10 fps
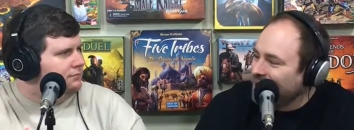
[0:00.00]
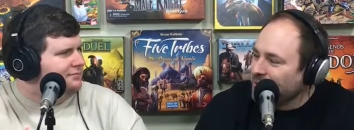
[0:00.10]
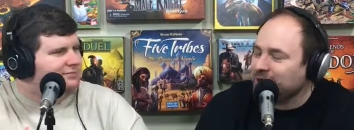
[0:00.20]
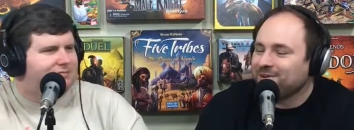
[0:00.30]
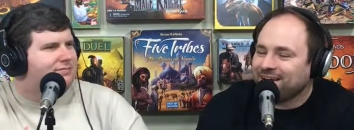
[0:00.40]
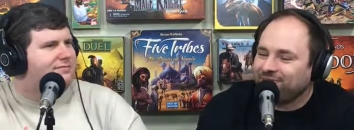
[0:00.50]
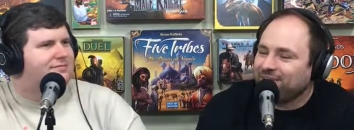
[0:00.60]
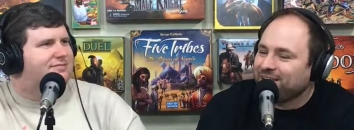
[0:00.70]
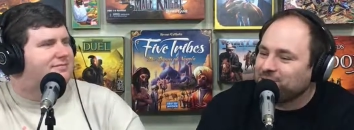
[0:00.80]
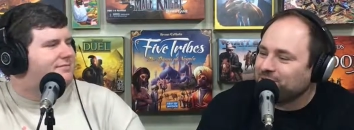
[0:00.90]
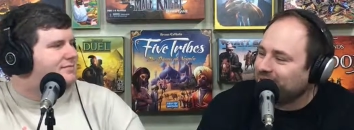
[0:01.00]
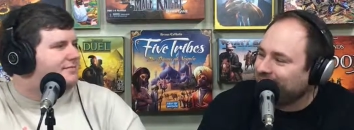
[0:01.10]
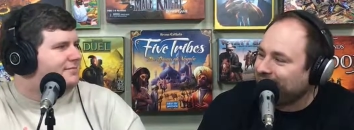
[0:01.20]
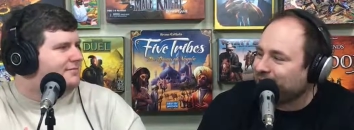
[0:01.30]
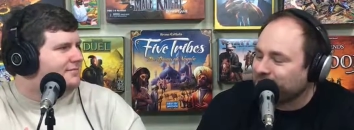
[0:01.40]
Speaker 1: when you're in a vehicle in
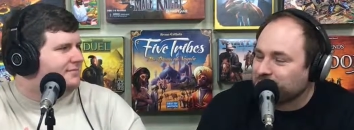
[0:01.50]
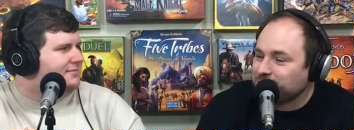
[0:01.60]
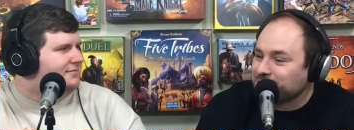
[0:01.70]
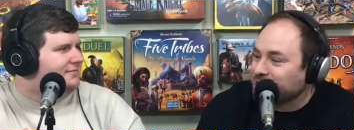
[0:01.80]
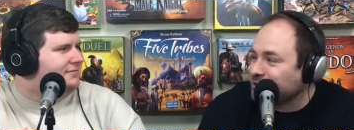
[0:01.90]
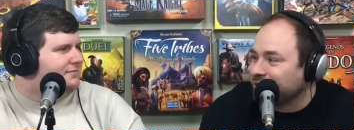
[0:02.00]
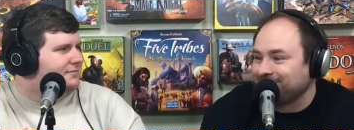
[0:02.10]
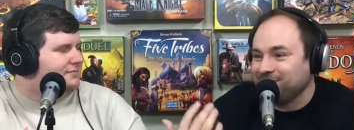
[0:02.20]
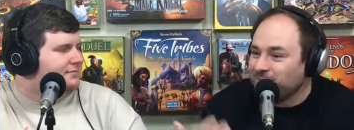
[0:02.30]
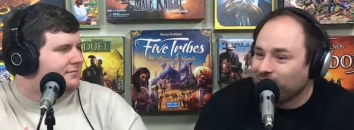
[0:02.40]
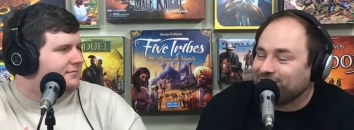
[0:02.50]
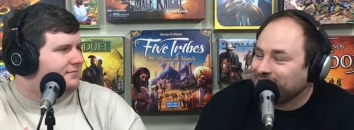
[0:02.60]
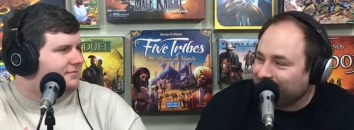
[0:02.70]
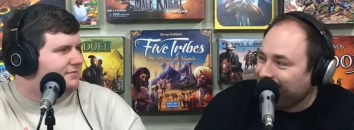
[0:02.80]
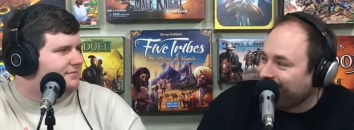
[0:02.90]
like a first person shooter and your buddy's
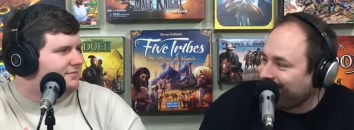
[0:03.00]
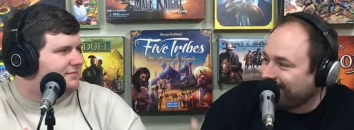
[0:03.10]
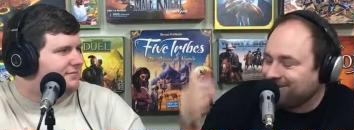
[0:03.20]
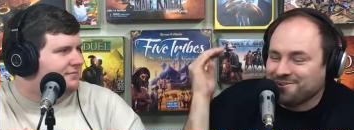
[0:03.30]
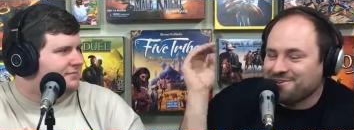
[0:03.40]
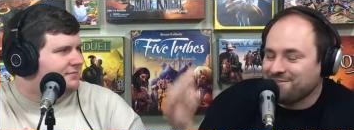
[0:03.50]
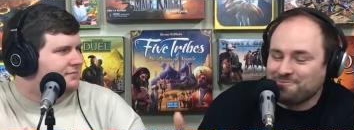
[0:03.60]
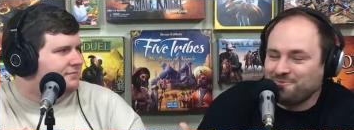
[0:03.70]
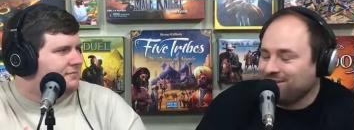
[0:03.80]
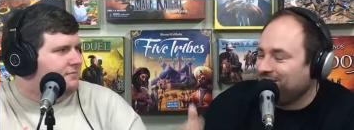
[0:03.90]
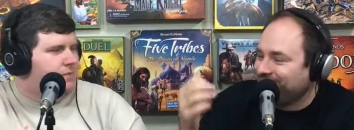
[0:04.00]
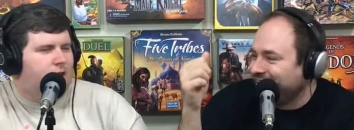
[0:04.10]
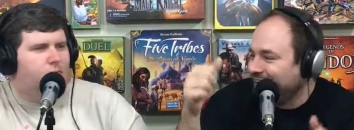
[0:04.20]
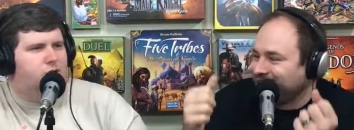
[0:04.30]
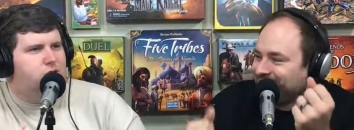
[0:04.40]
driving and you're in the you know the
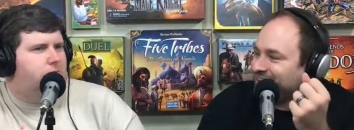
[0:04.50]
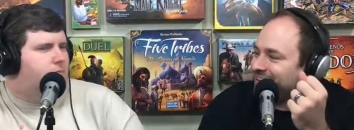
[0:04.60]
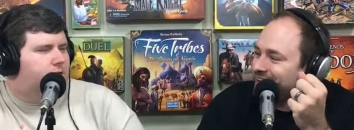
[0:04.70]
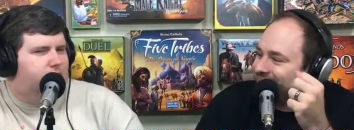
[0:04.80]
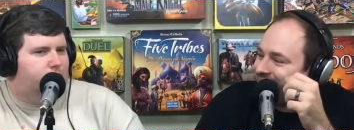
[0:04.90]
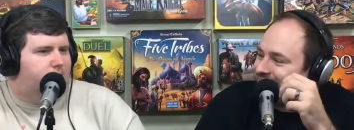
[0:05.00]
well you turret. haven't played